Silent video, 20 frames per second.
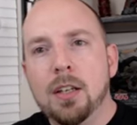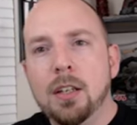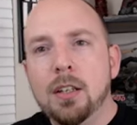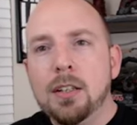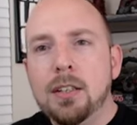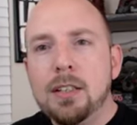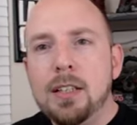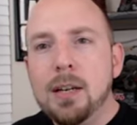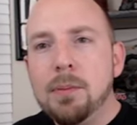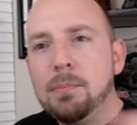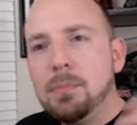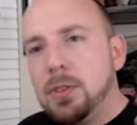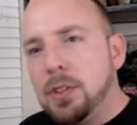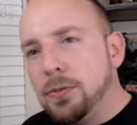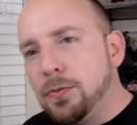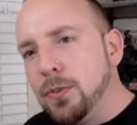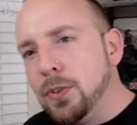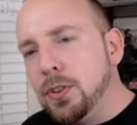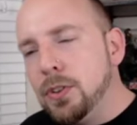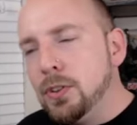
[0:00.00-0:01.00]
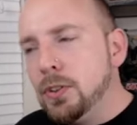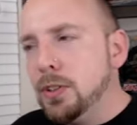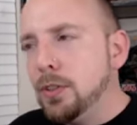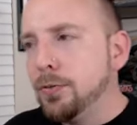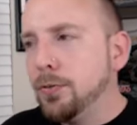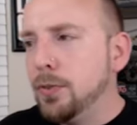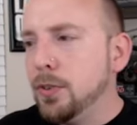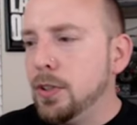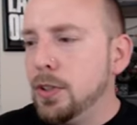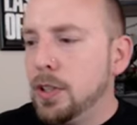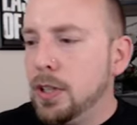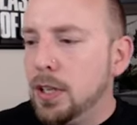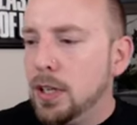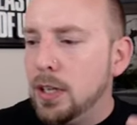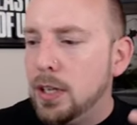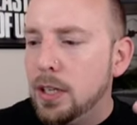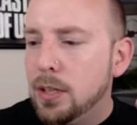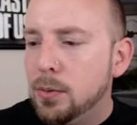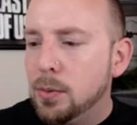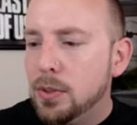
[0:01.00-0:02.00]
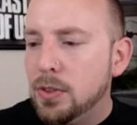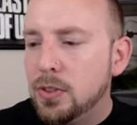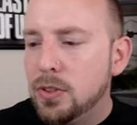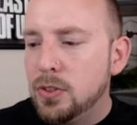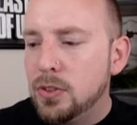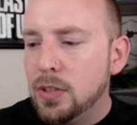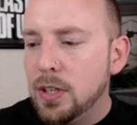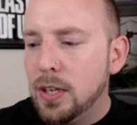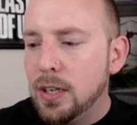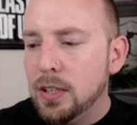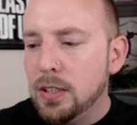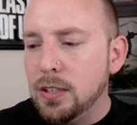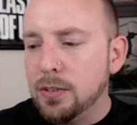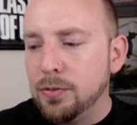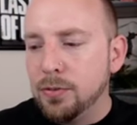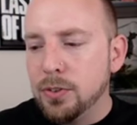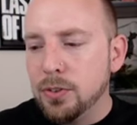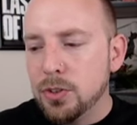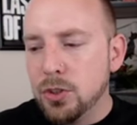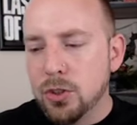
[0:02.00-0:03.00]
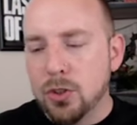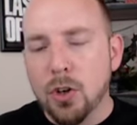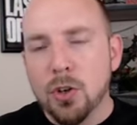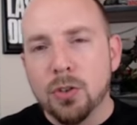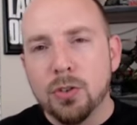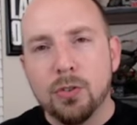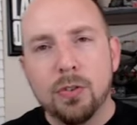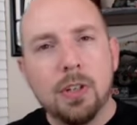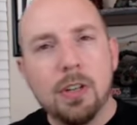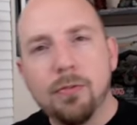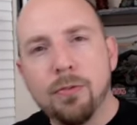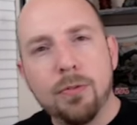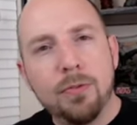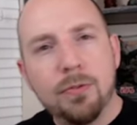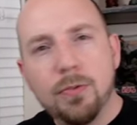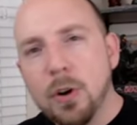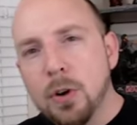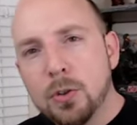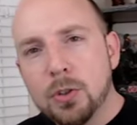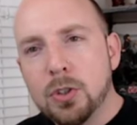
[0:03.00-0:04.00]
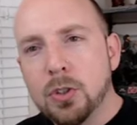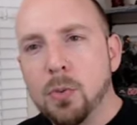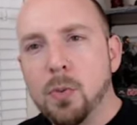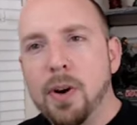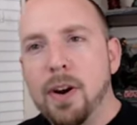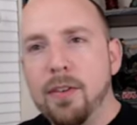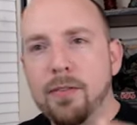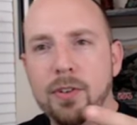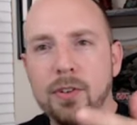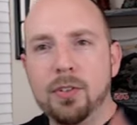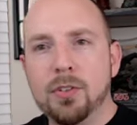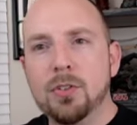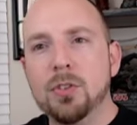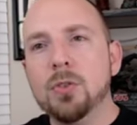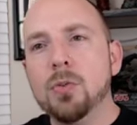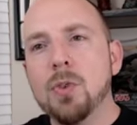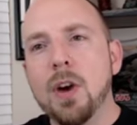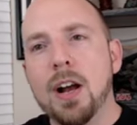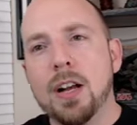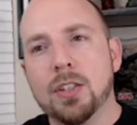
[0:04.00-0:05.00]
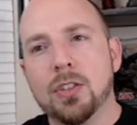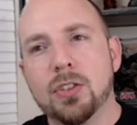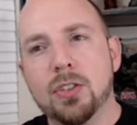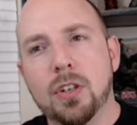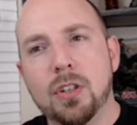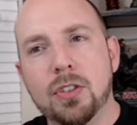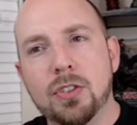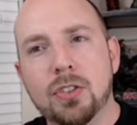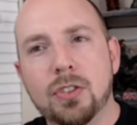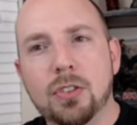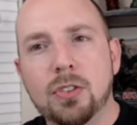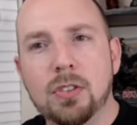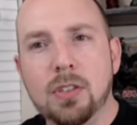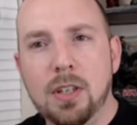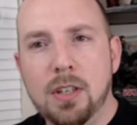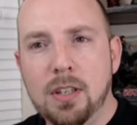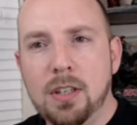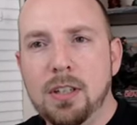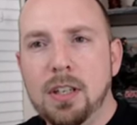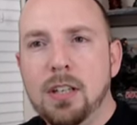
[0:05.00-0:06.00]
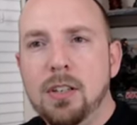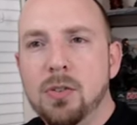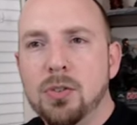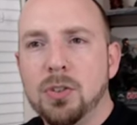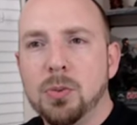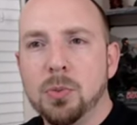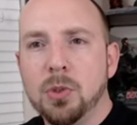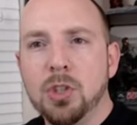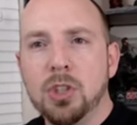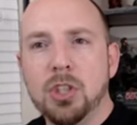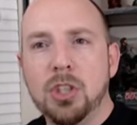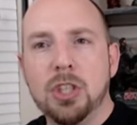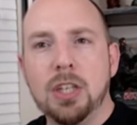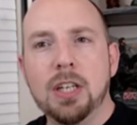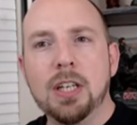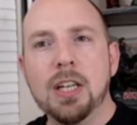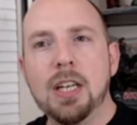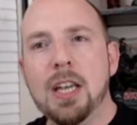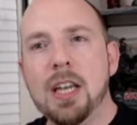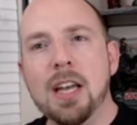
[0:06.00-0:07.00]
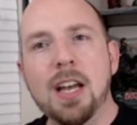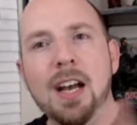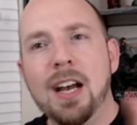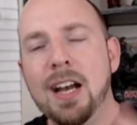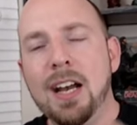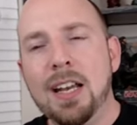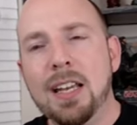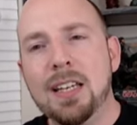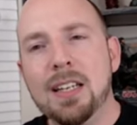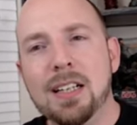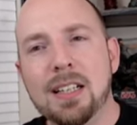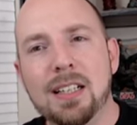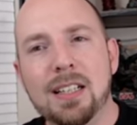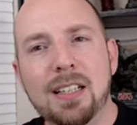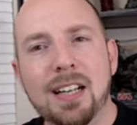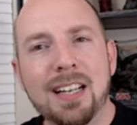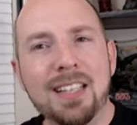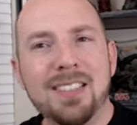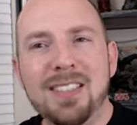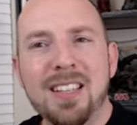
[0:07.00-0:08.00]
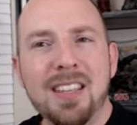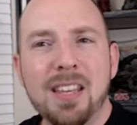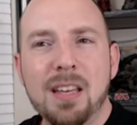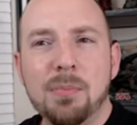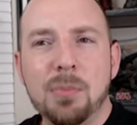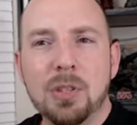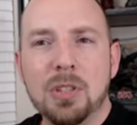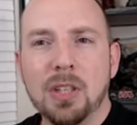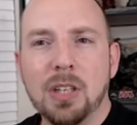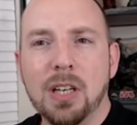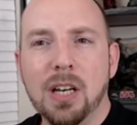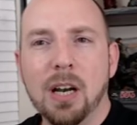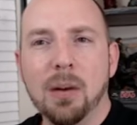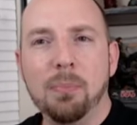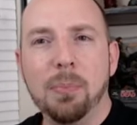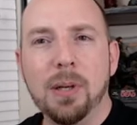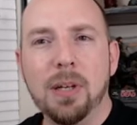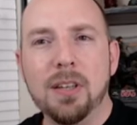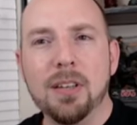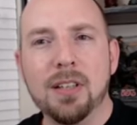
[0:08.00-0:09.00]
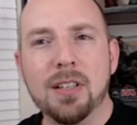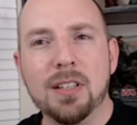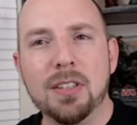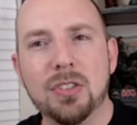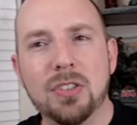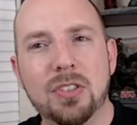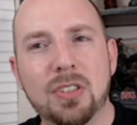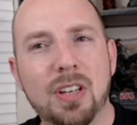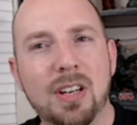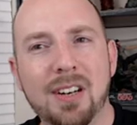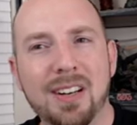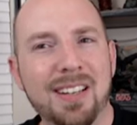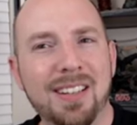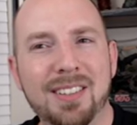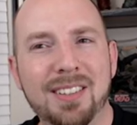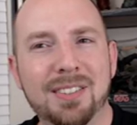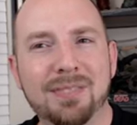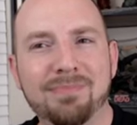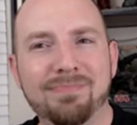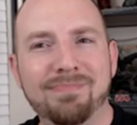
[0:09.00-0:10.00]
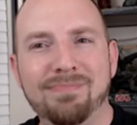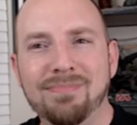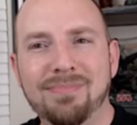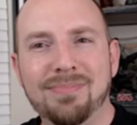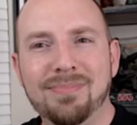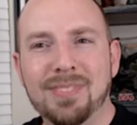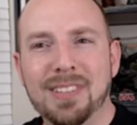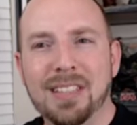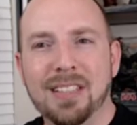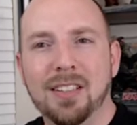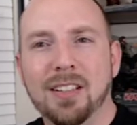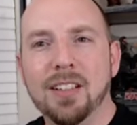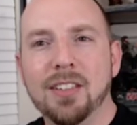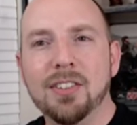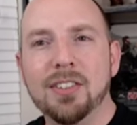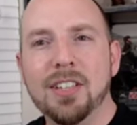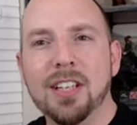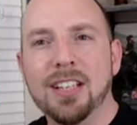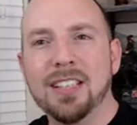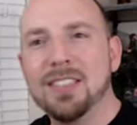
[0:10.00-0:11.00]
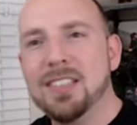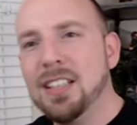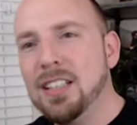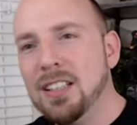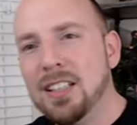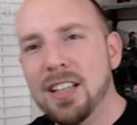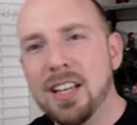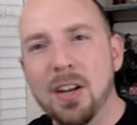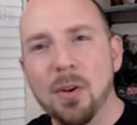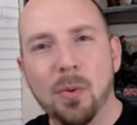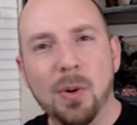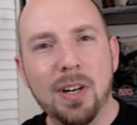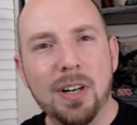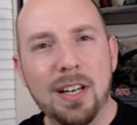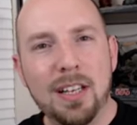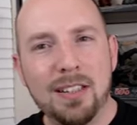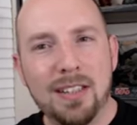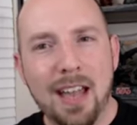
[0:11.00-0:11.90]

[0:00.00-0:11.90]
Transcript: Yep, different, different. Uh, what does this say? Different strokes for different folks, or whatever. New rock stars, they do some good shit. I uh, I see them as a company though, so I don't, I don't know, because they, they, what did it?